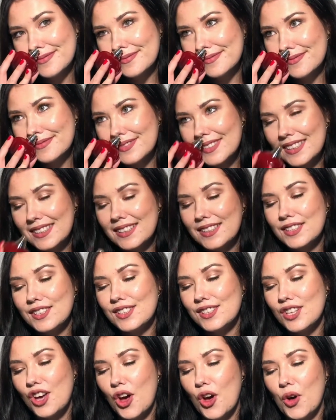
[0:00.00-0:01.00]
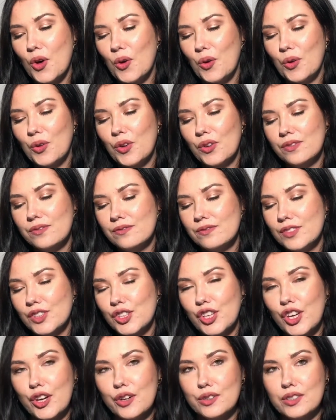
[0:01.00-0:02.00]
This is so
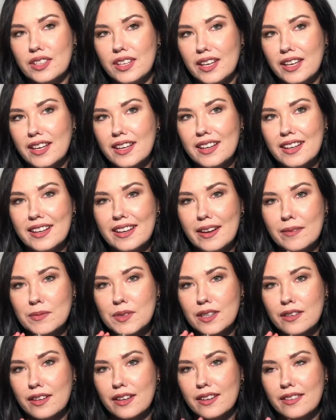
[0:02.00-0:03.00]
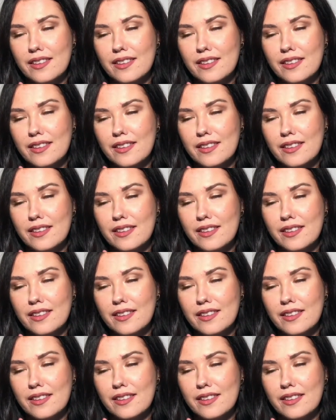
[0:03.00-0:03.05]
cozy, and I'm sorry,